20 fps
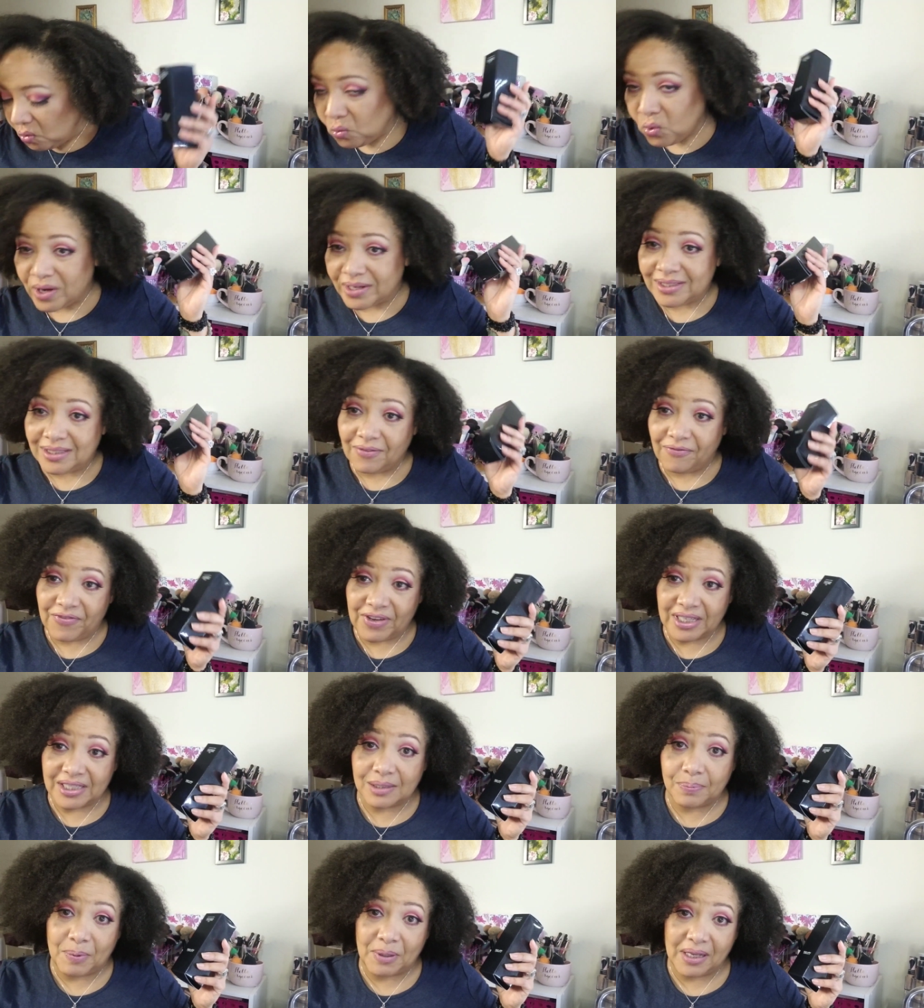was the
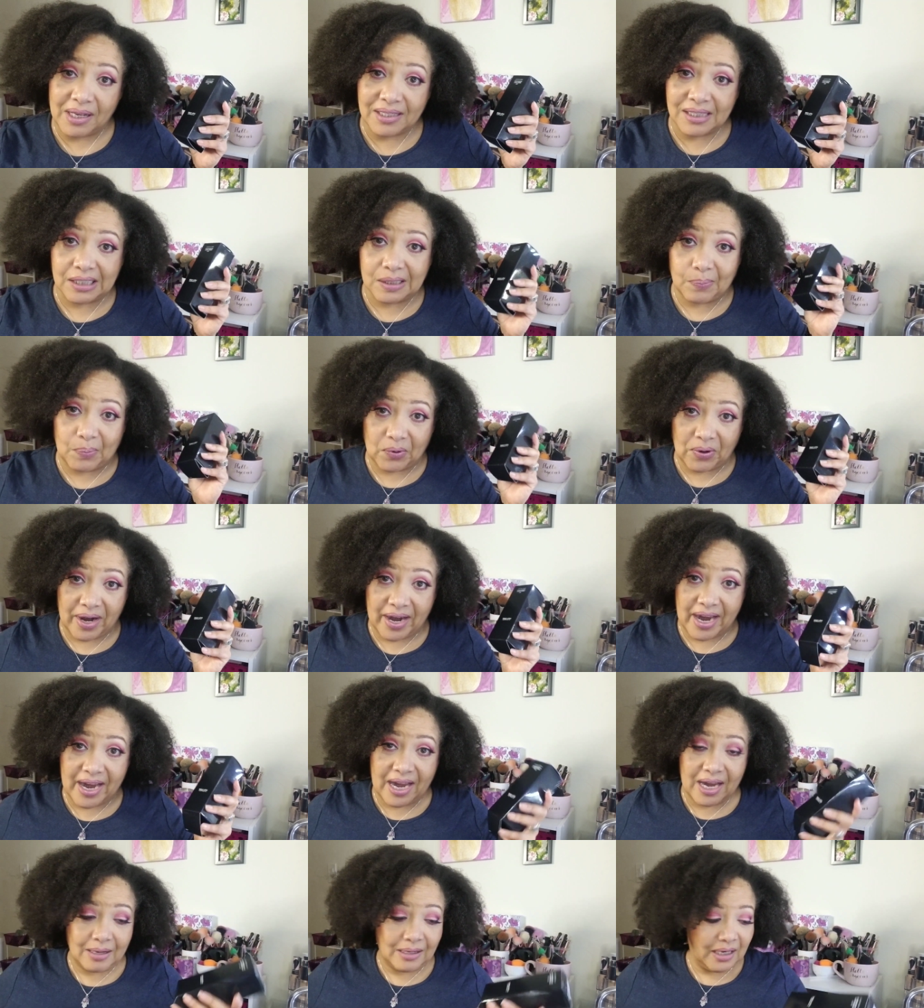Fix Plus
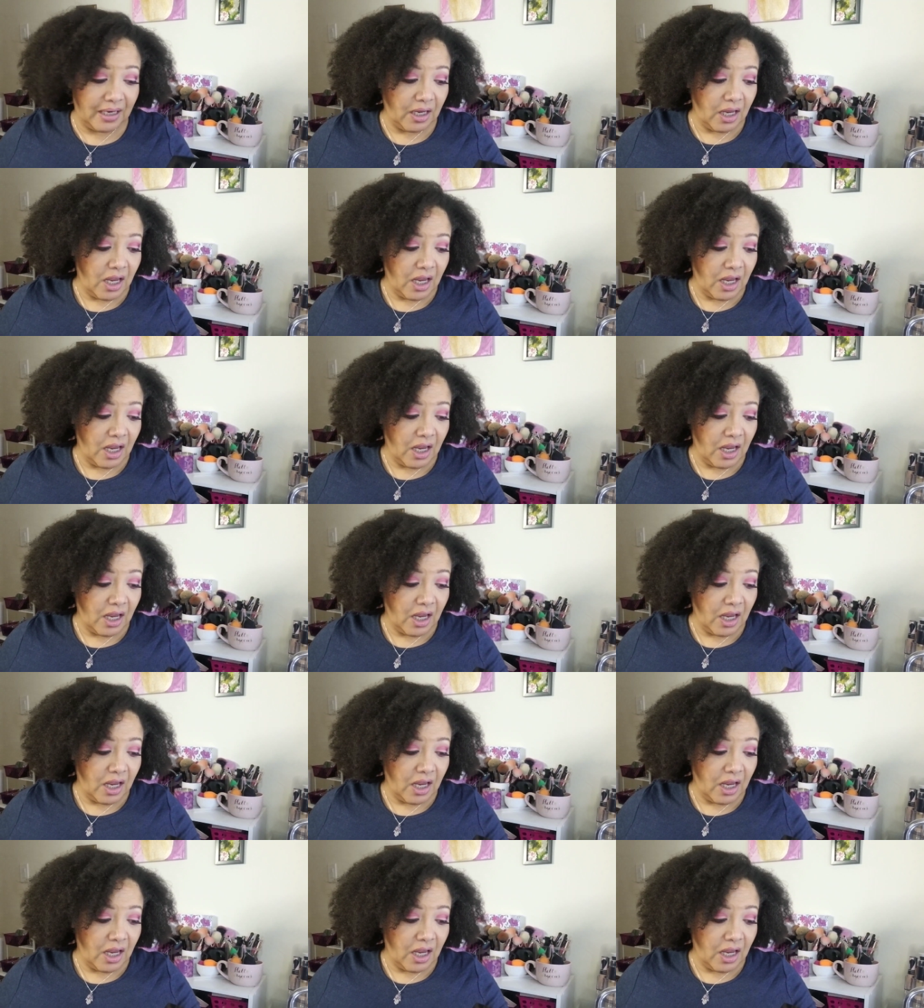Spray.